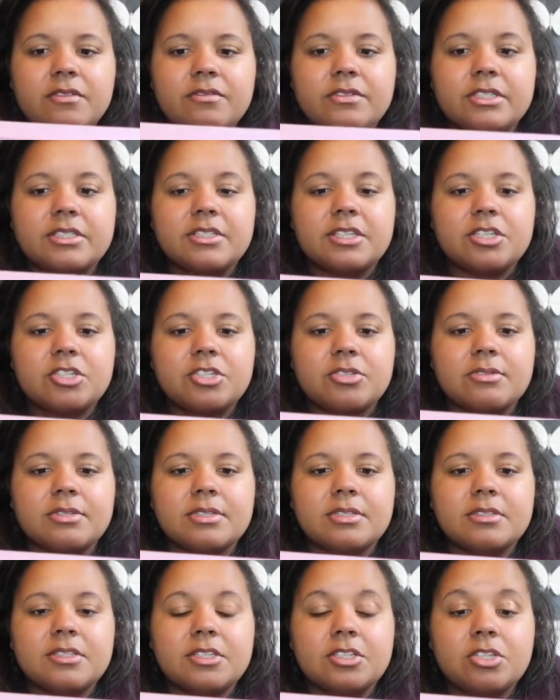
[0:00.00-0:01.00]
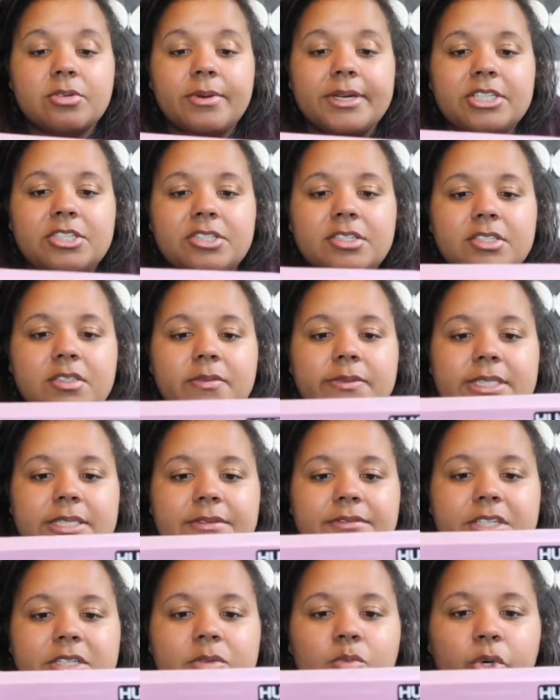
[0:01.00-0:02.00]
and situations,
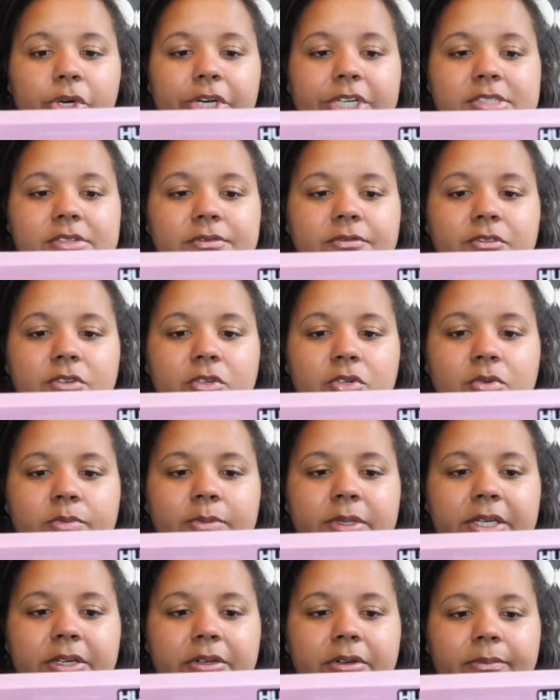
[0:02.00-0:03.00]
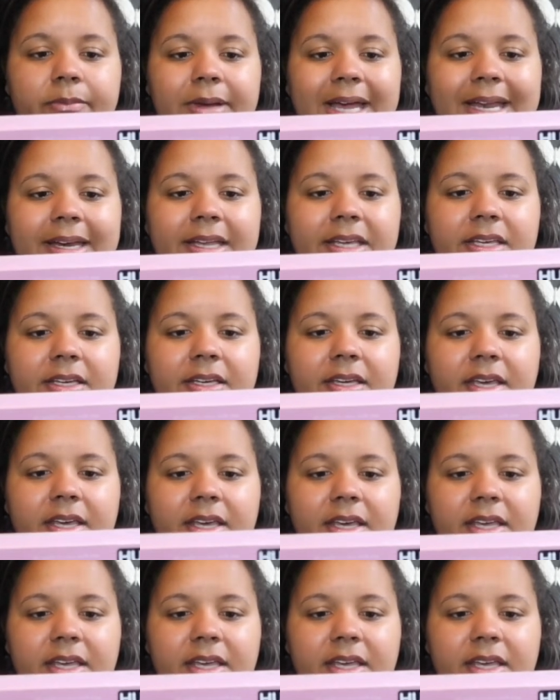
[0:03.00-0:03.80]
specific worries to full-blown panic.